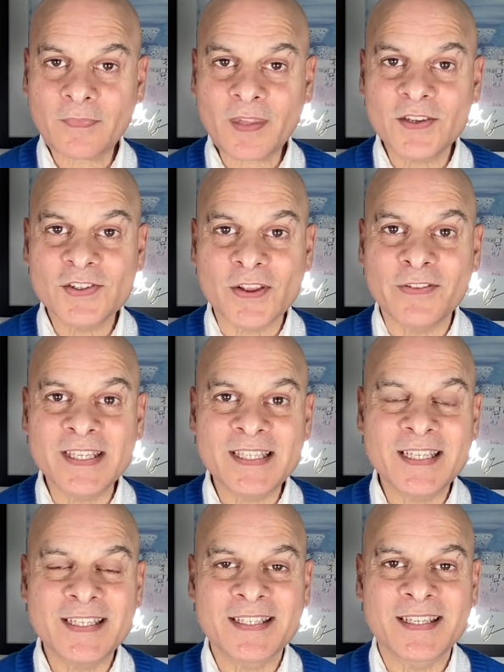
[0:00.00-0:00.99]
So this
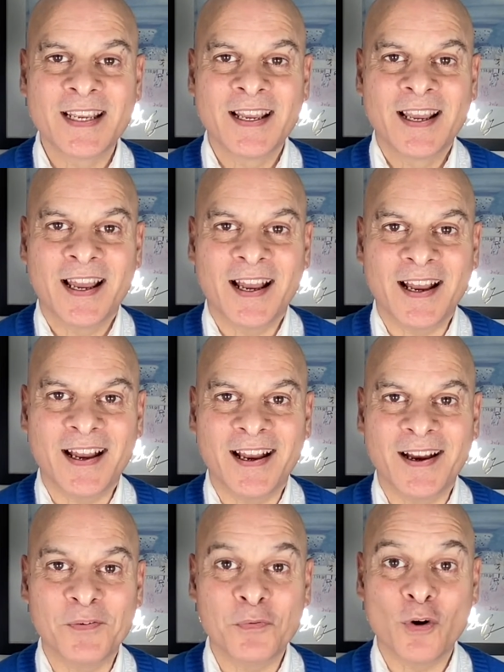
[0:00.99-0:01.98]
is
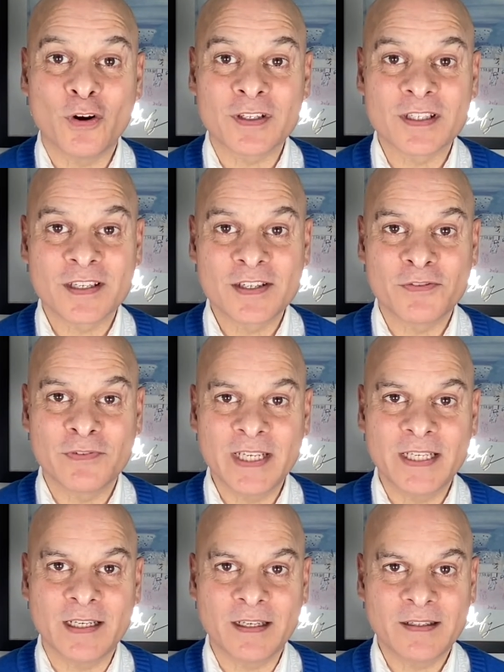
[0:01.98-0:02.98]
what
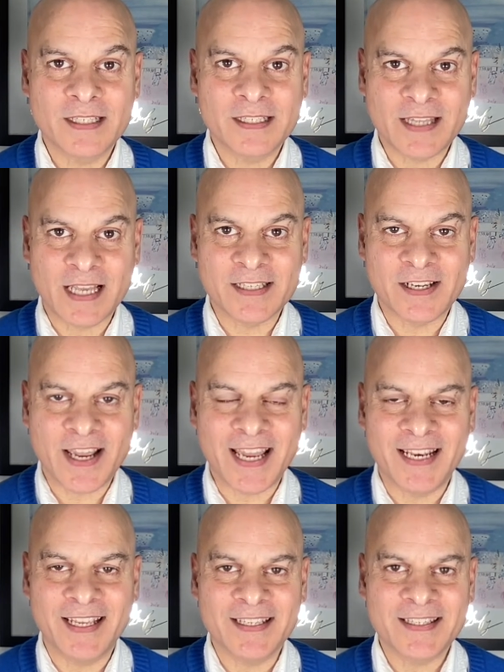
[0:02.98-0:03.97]
Serena, that's her
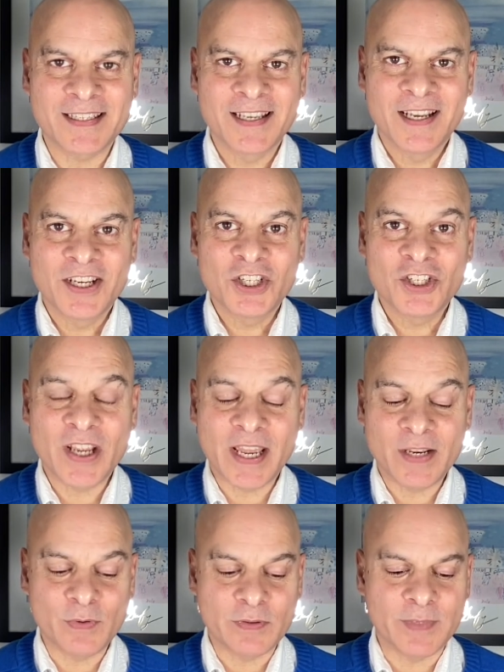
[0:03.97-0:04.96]
alias, shared
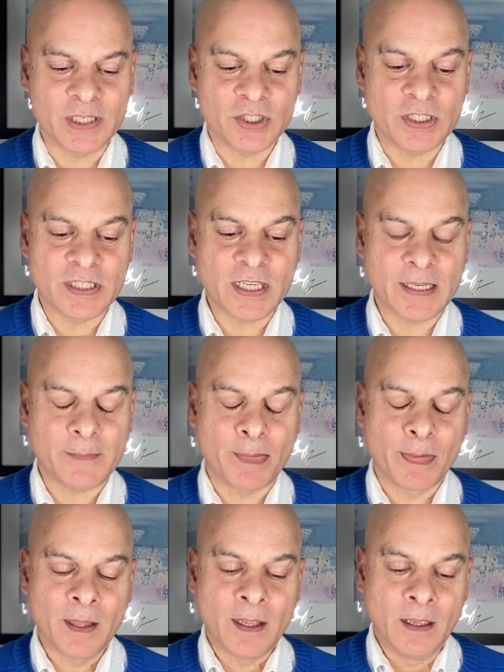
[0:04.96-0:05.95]
with me. She said
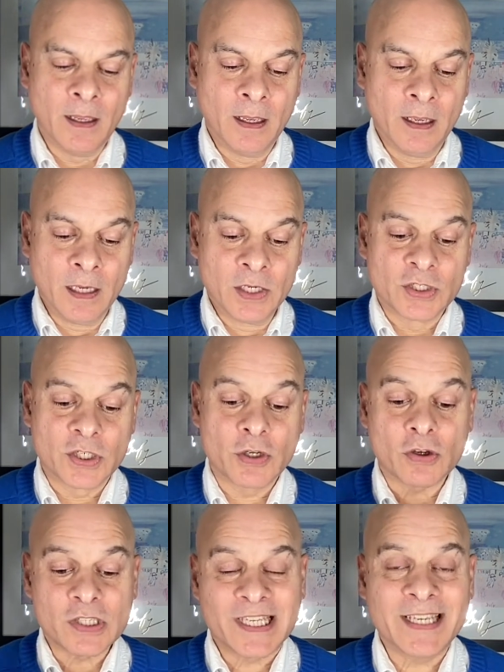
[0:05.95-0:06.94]
she got
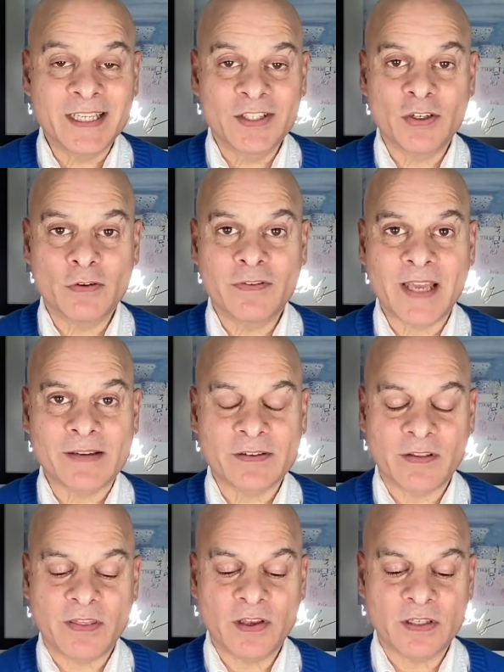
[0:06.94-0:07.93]
sick in
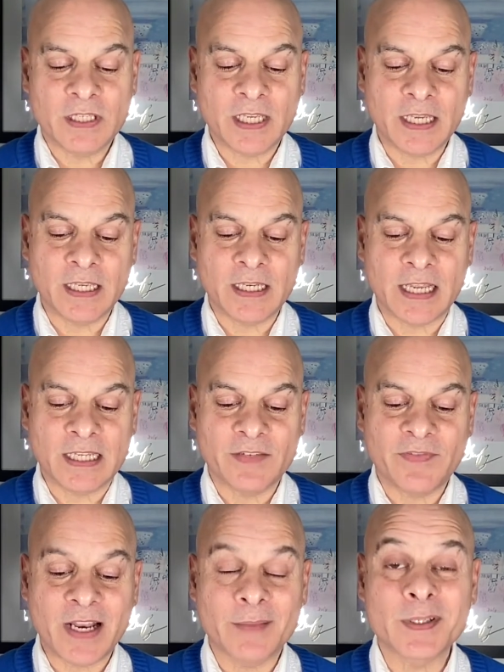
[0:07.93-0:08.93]
2013 and
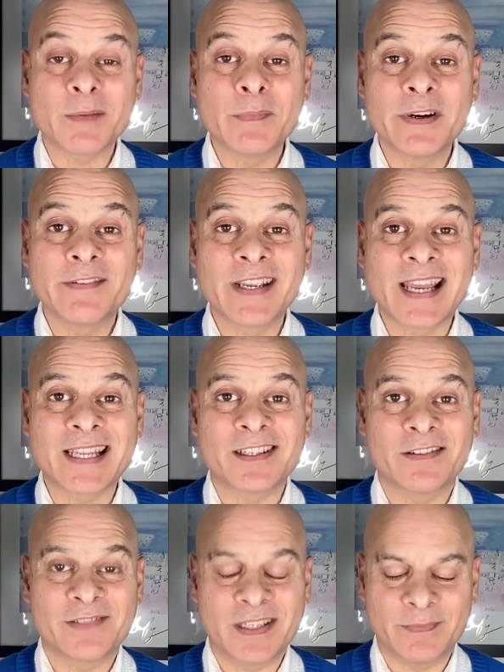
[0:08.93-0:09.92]
developed a myriad
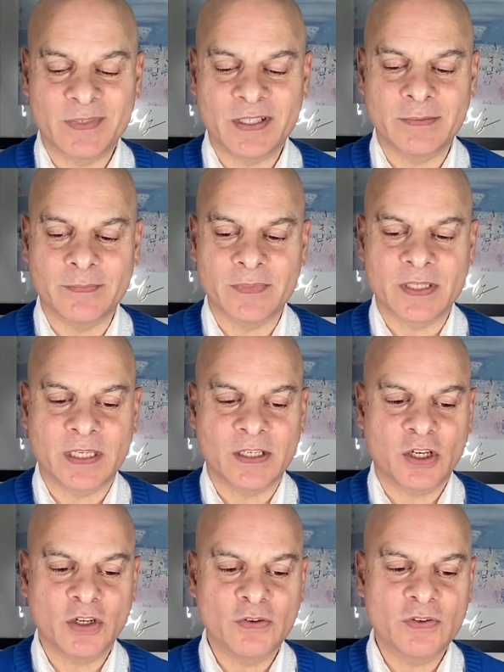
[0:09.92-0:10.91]
of symptoms,
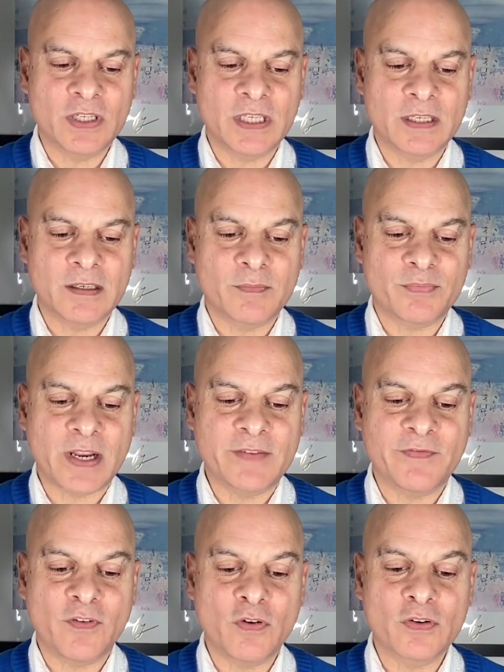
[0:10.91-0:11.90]
including brain
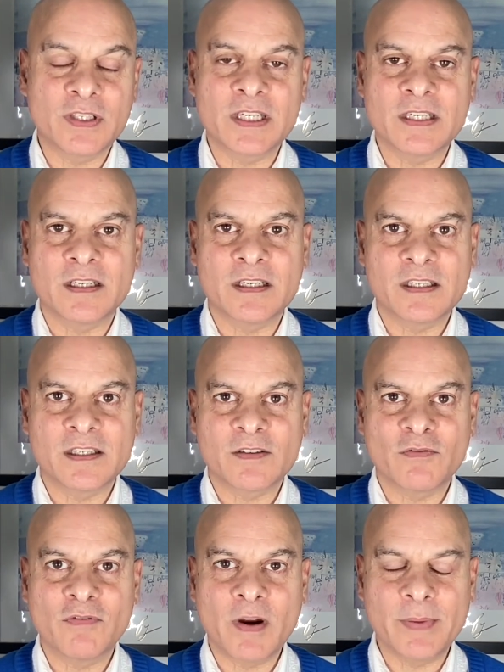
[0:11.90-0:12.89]
fog, dizziness,
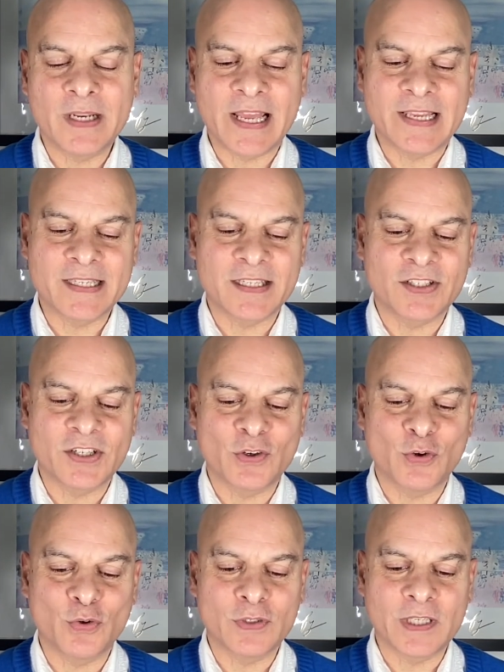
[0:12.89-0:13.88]
rubber legs, as she
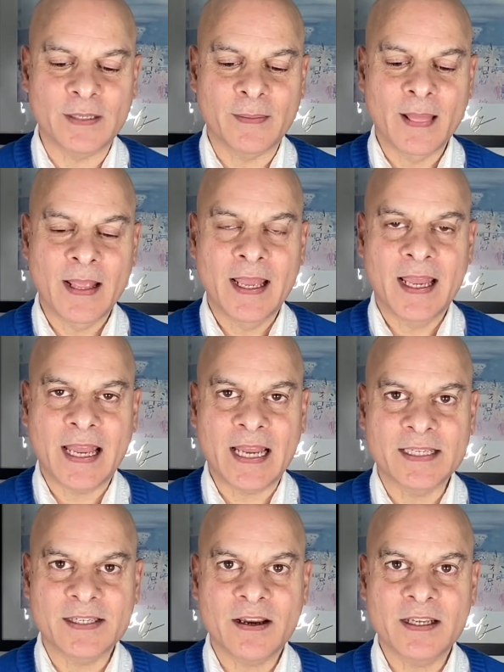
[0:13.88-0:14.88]
called it,
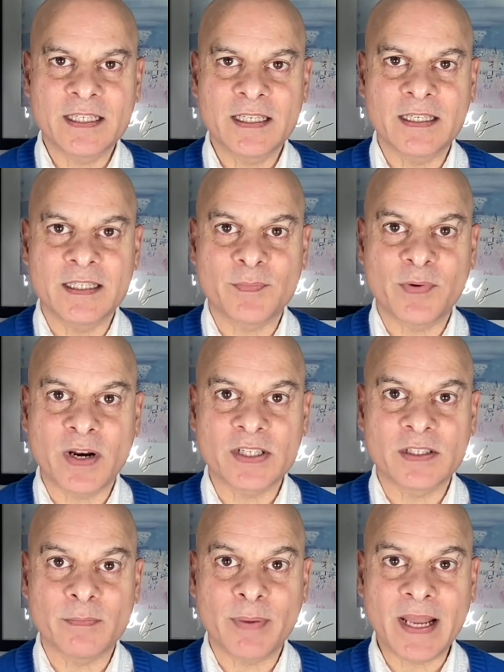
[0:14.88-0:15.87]
anxiety,
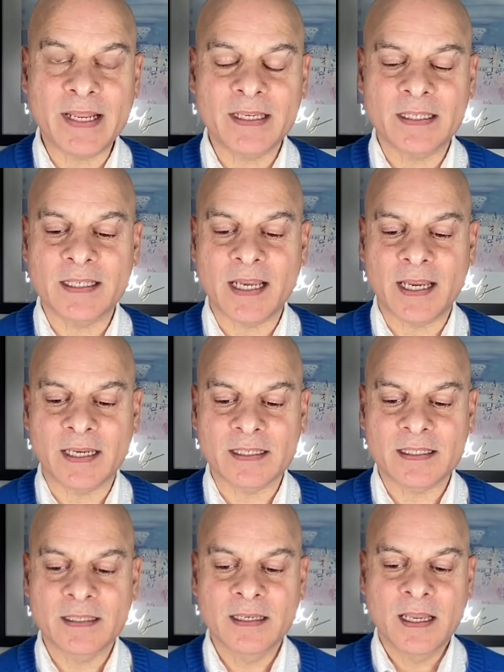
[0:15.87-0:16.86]
depression, panic
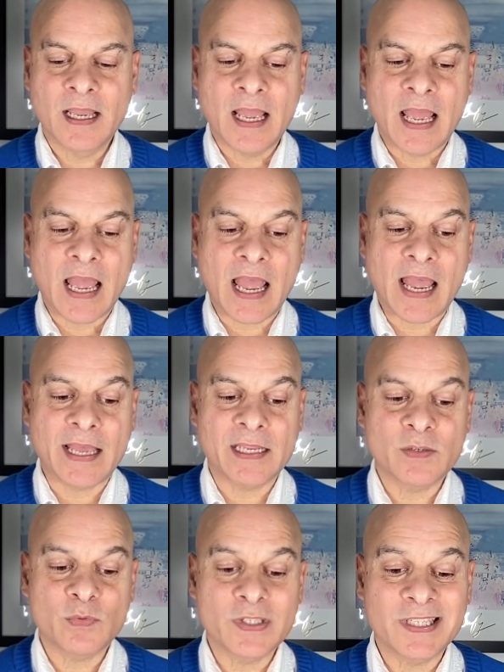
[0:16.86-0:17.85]
attacks, and
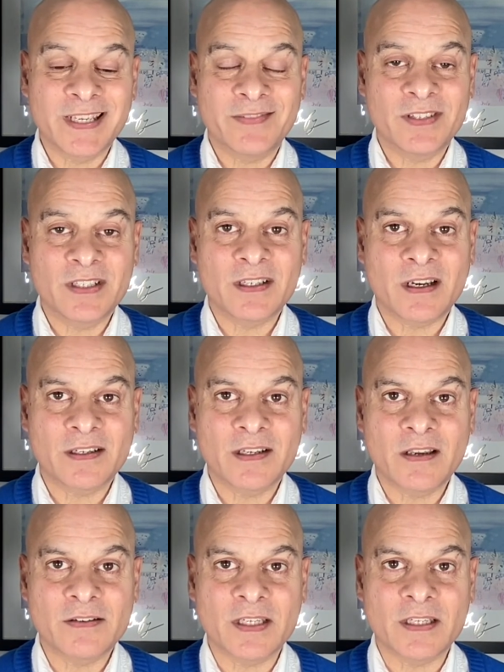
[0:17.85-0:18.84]
was given a
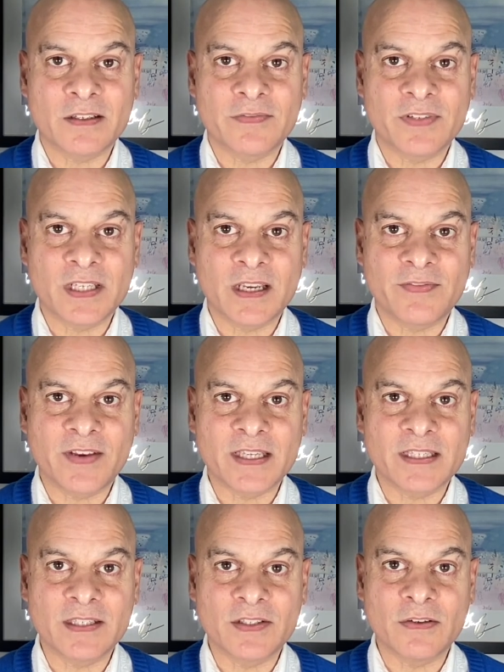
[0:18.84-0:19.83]
diagnosis of CFS
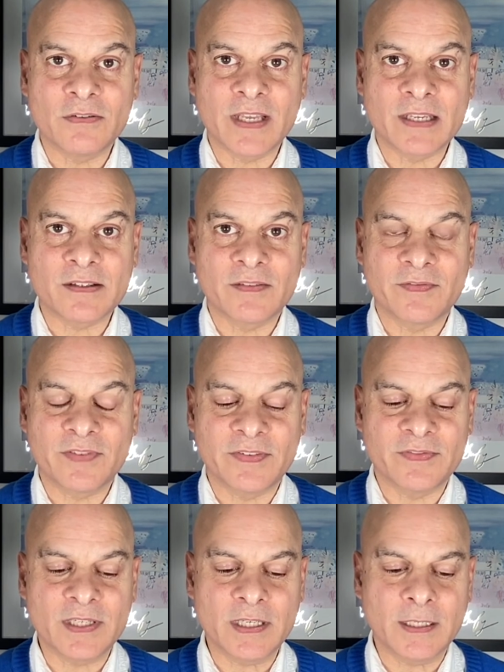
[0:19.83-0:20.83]
in
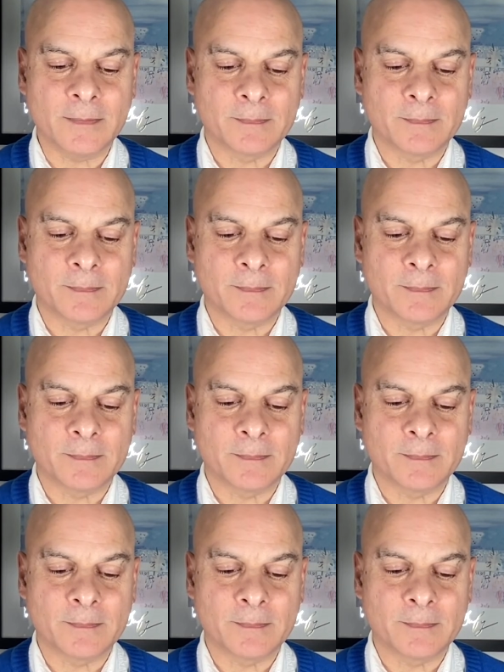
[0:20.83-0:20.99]
2015.